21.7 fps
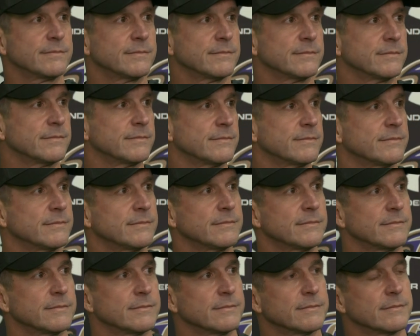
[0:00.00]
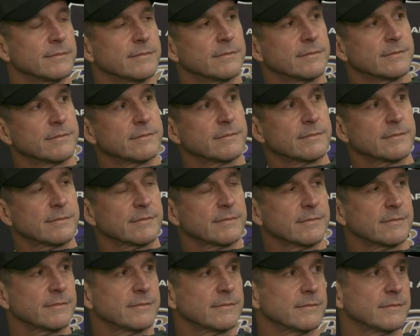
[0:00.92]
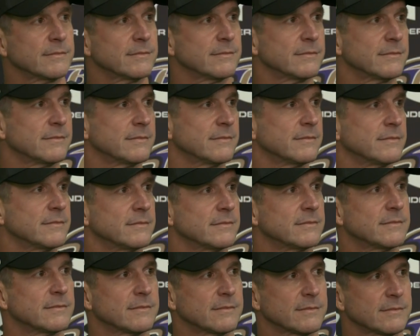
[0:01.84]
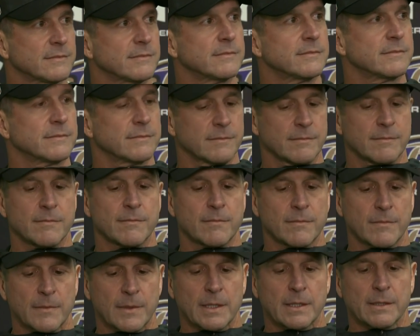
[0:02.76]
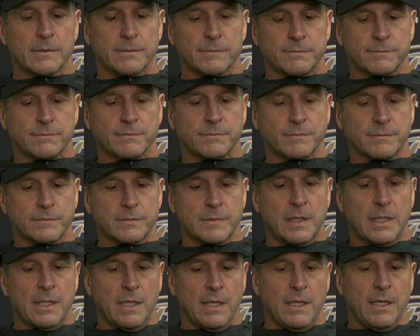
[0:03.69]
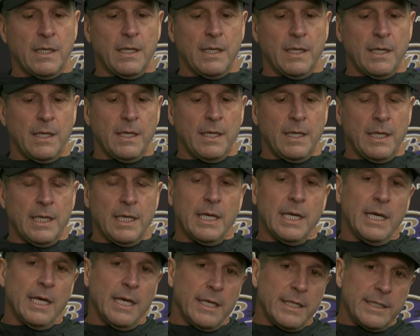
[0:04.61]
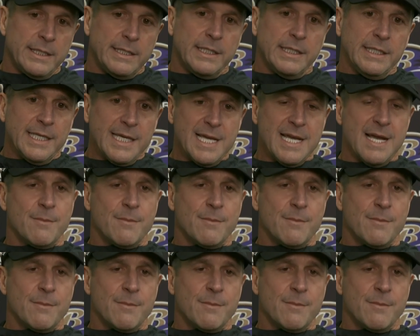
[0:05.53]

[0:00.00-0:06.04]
John, we've seen Tyler do more throwing the last couple days. How has he looked to you, and how much are you looking forward to getting him out there starting Sunday? Night?